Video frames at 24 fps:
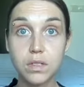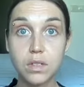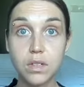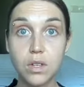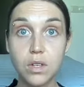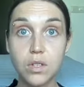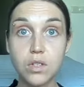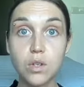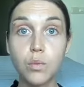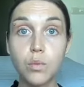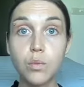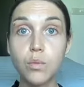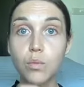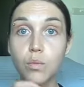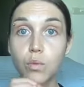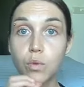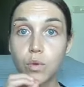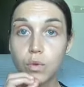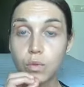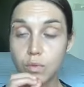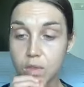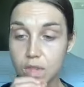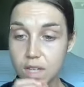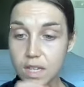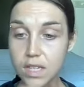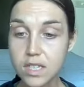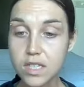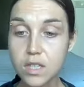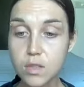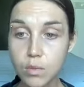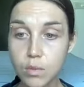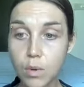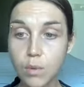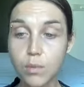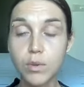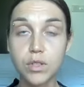So this is
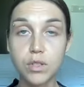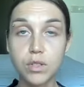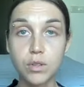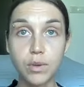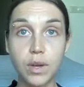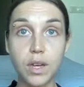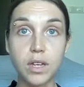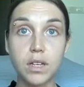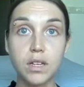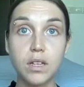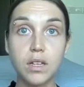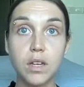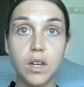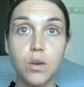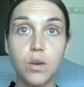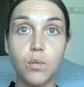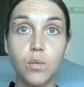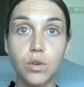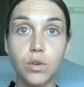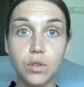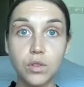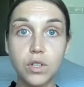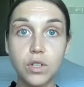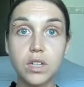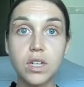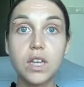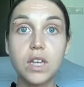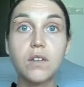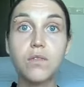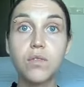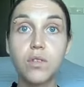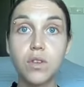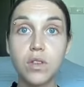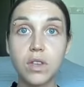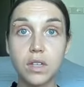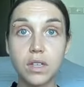what we're doing. We're looking
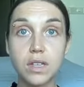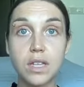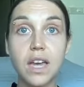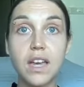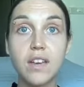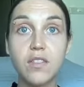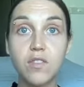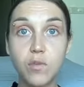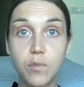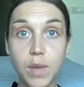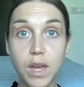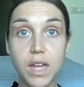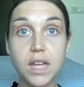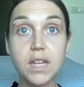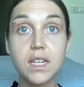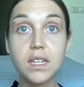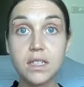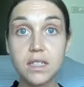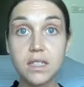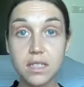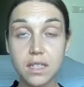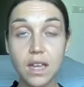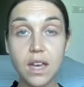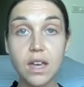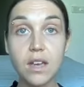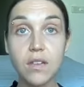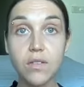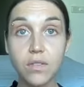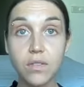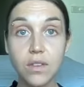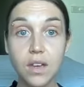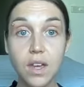for the life maintenance life